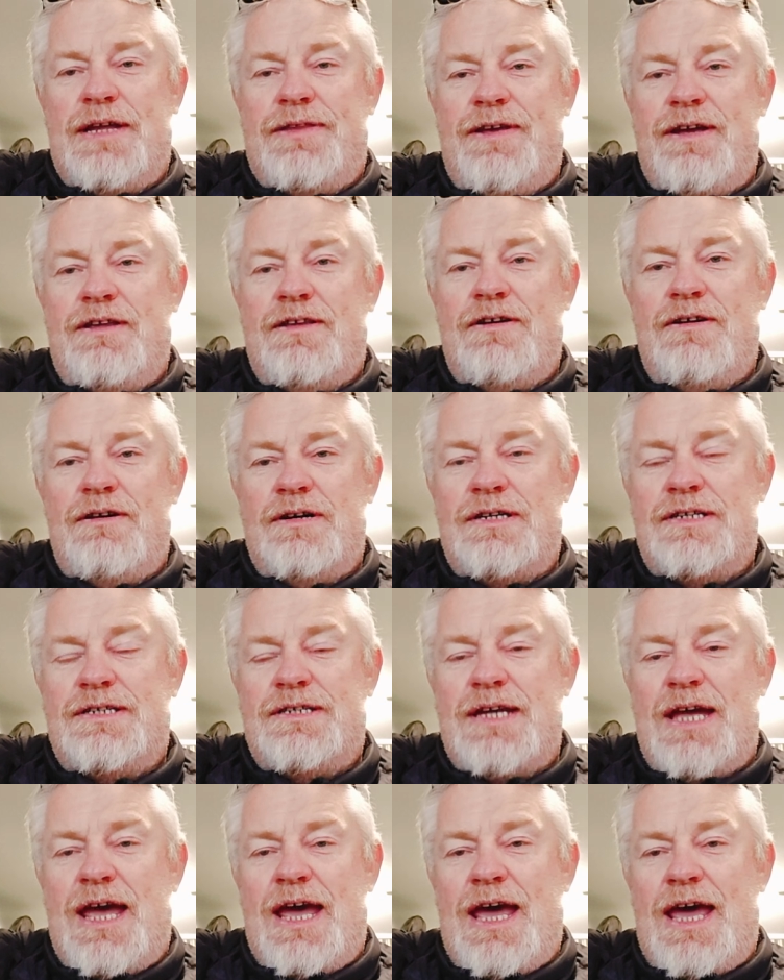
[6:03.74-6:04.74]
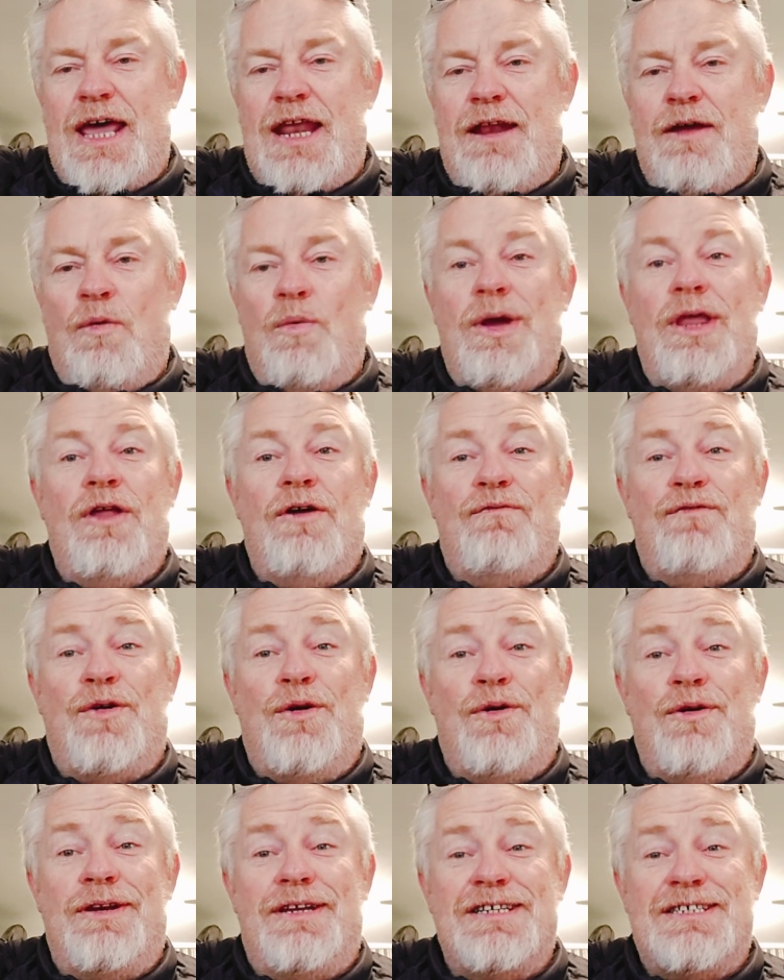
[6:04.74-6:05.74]
our TikToks, and we look
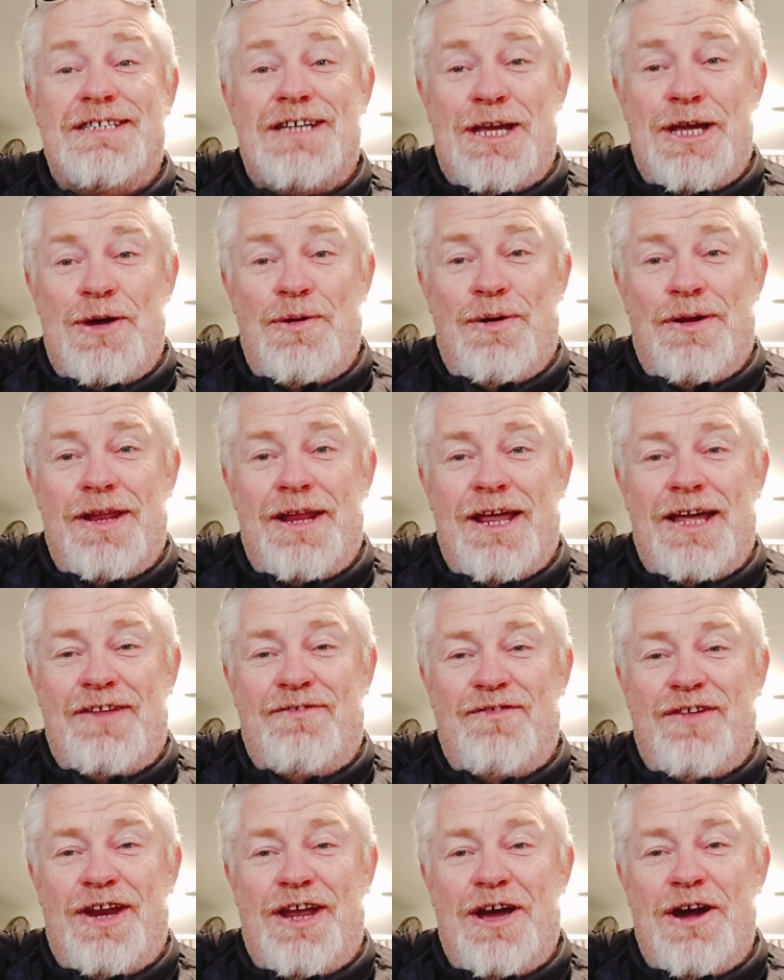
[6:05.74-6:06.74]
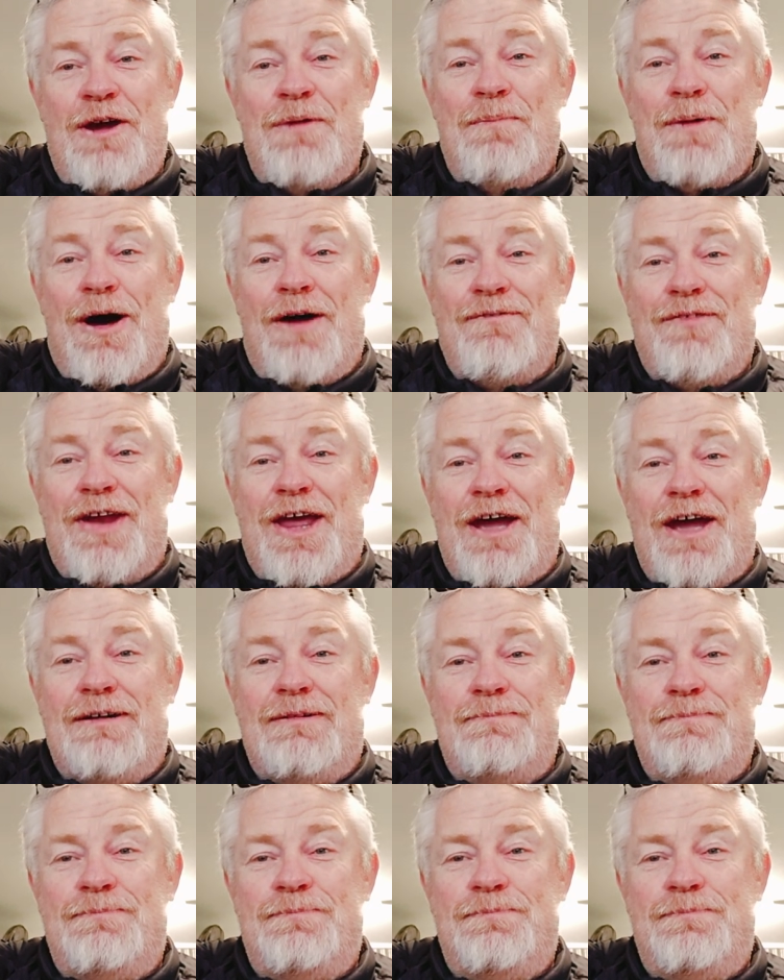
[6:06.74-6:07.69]
forward to seeing you on the next video. Bye for now.